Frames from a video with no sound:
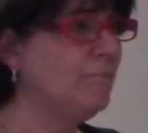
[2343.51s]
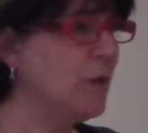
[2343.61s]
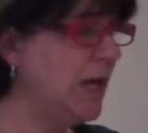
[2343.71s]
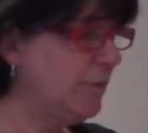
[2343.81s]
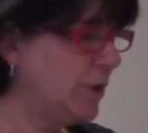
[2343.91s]

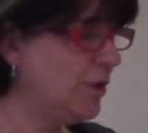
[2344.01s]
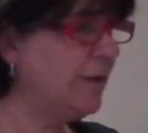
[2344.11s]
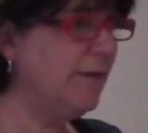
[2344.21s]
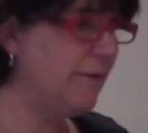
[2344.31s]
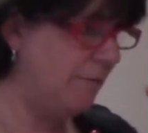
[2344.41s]
Yeah, because you
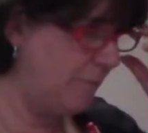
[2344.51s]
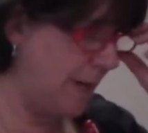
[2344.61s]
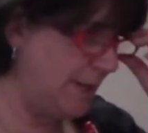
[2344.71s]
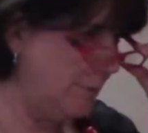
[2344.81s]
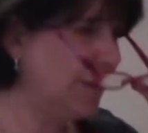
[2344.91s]
get a
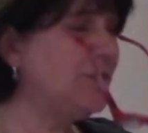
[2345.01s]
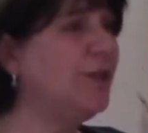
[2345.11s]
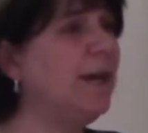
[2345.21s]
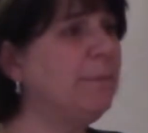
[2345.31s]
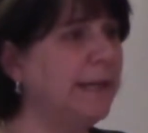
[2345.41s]
patient with a
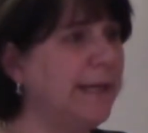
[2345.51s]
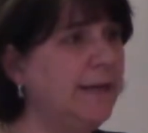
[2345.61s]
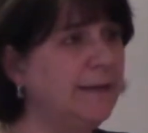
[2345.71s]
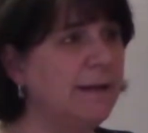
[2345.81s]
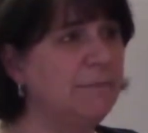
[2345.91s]
GI
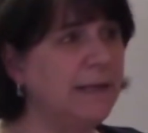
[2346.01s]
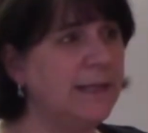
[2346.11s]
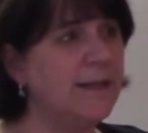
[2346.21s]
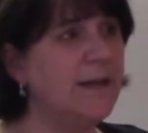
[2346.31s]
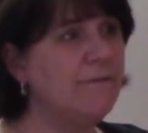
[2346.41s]
bleed and they bleed
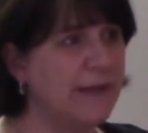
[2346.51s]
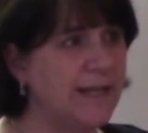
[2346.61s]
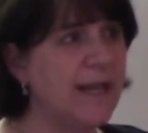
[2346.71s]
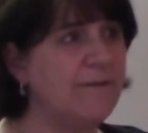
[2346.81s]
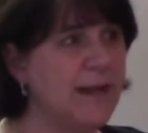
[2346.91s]
enough, they
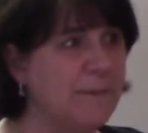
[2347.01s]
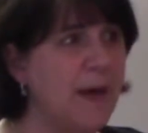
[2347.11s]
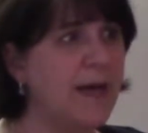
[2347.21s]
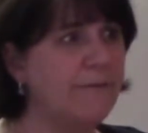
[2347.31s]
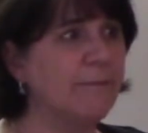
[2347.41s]
can have an
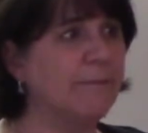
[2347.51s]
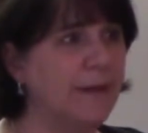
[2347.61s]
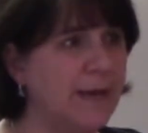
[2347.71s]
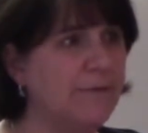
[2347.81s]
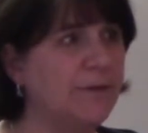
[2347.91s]
MI from
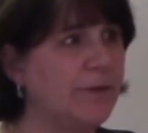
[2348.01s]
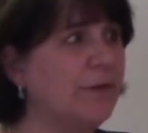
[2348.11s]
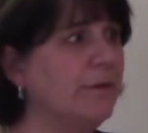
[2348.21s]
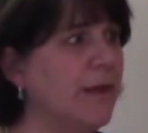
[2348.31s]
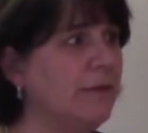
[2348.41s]
having,
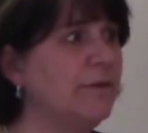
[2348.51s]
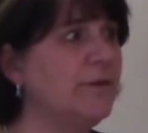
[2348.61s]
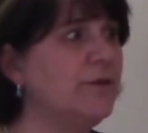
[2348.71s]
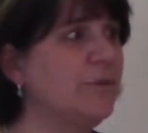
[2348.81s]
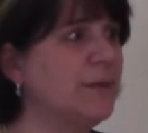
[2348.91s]

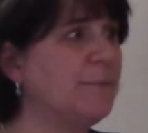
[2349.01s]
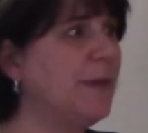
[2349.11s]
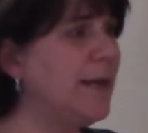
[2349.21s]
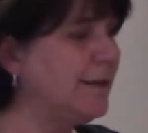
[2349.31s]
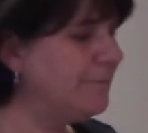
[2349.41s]
losing too much
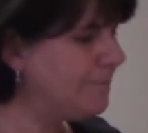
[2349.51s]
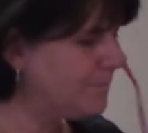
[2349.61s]
blood.